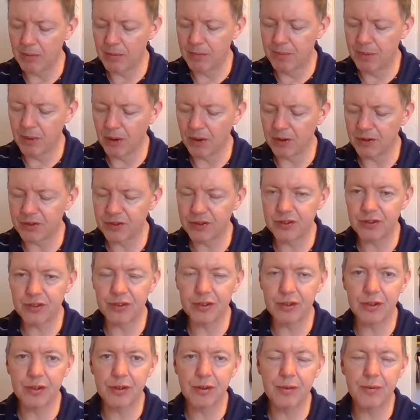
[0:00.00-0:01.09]

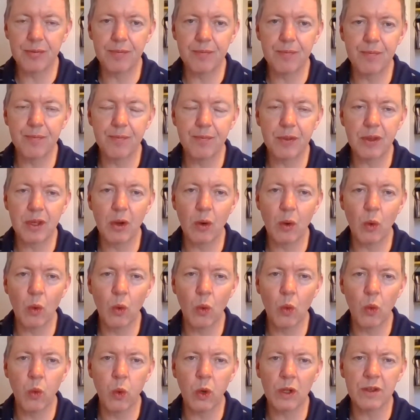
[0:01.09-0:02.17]
But
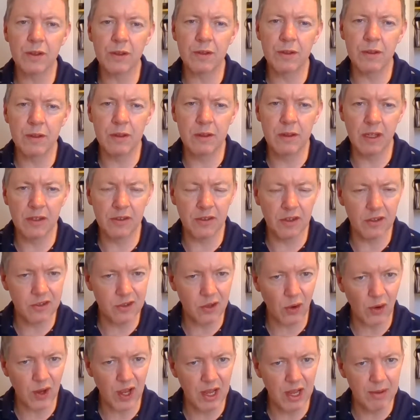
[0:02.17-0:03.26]
what this is
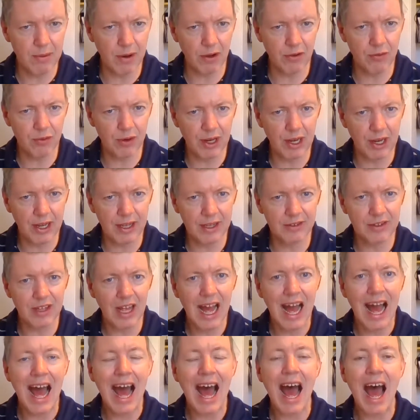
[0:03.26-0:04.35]
talking about really is,
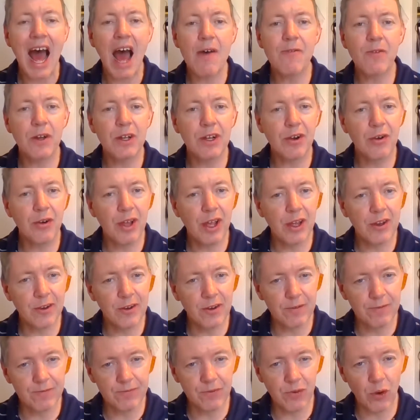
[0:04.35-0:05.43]
have I
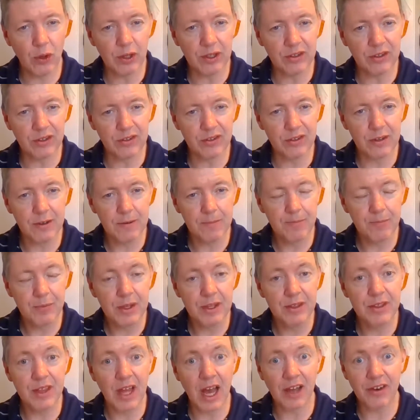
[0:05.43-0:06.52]
created a voice
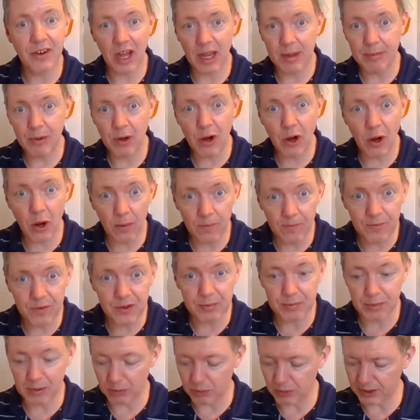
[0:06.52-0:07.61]
that I'm
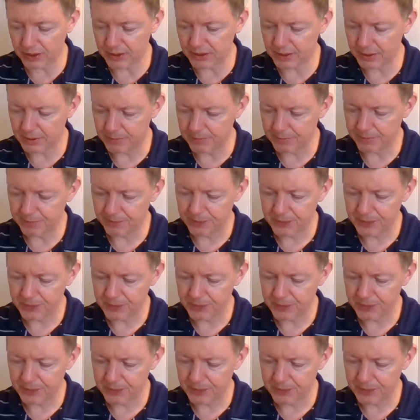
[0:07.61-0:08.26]
comfortable with?